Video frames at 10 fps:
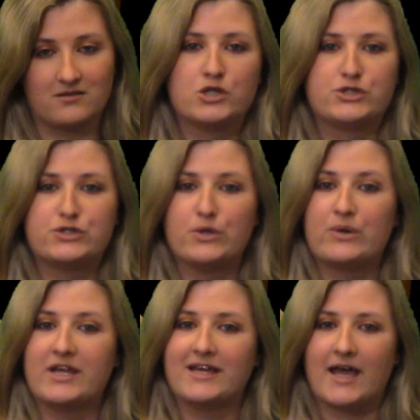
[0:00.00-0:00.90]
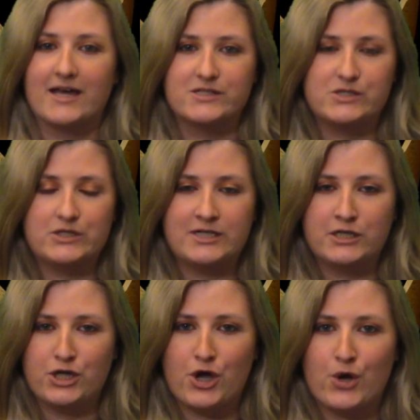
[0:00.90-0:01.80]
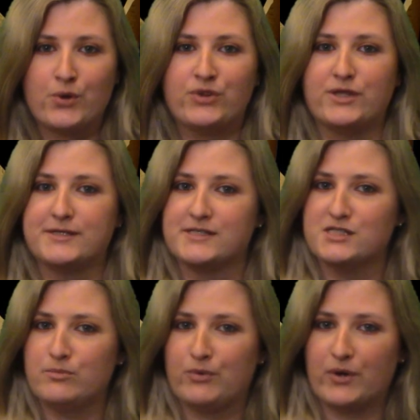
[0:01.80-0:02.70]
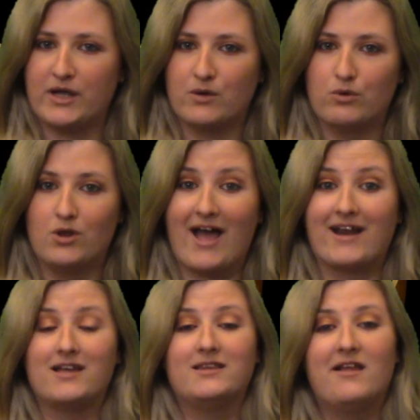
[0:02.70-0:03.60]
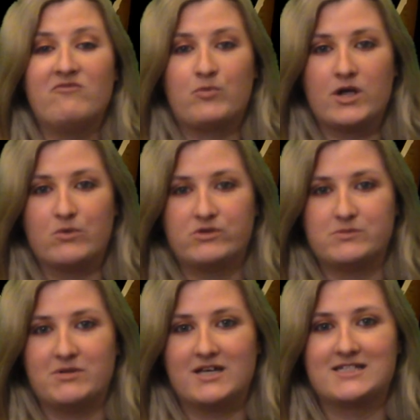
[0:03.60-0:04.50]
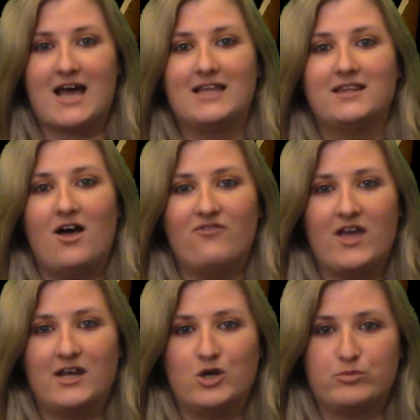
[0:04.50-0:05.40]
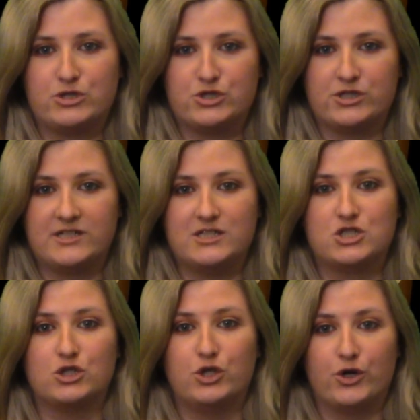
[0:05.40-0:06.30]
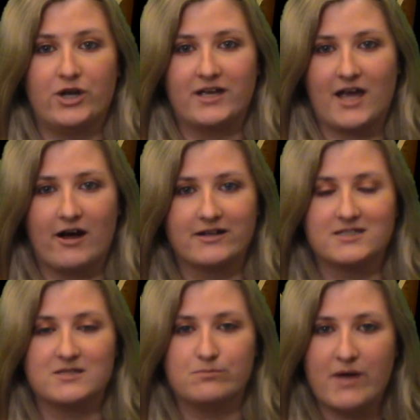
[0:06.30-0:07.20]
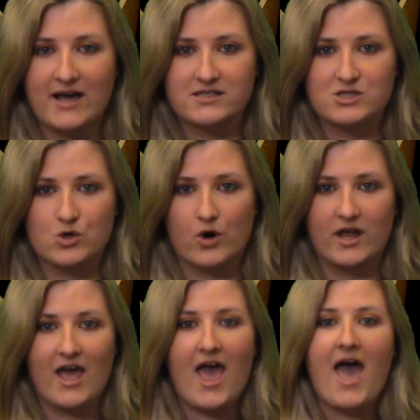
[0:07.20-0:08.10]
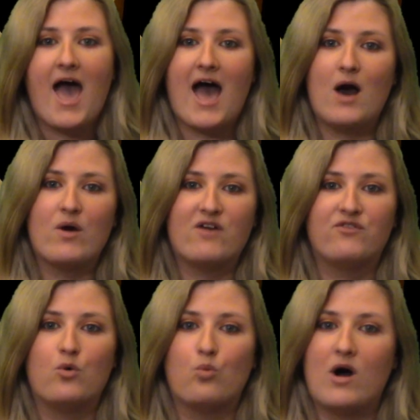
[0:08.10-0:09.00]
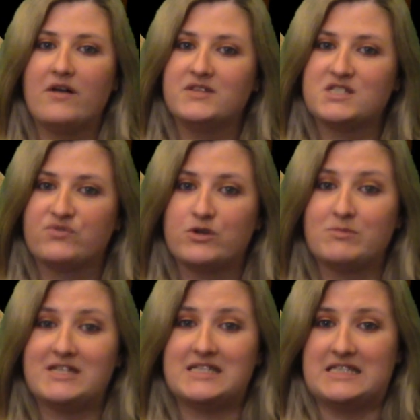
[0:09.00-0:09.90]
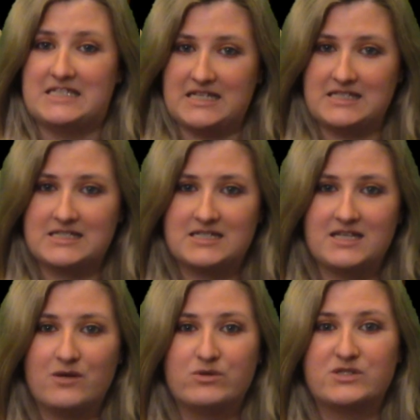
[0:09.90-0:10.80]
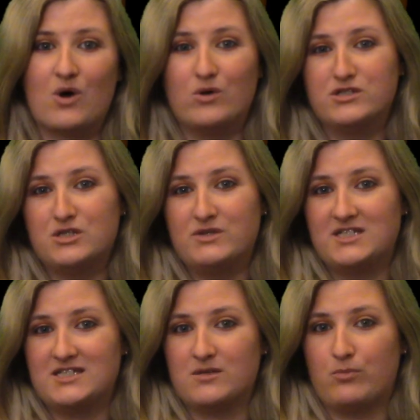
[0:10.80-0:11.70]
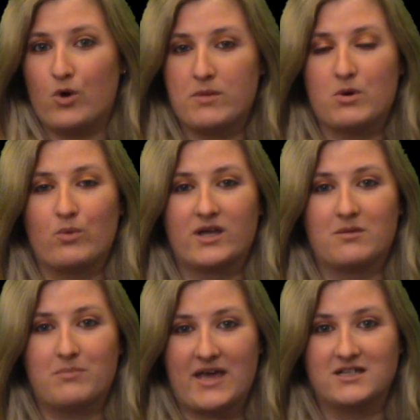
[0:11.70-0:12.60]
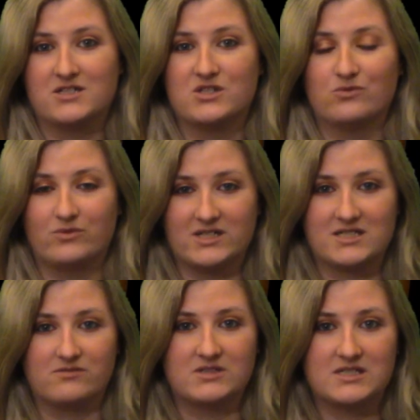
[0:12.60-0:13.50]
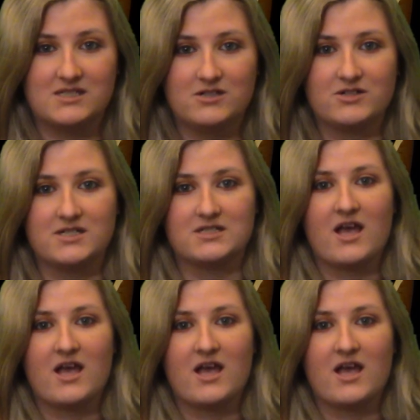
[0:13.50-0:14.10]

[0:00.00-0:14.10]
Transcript: So in case you didn't know, this is a prequel, and I love prequels because I love any opportunity to learn a character's backstory. However, while this film is decent, it was also a disappointment when compared to the rest of the series.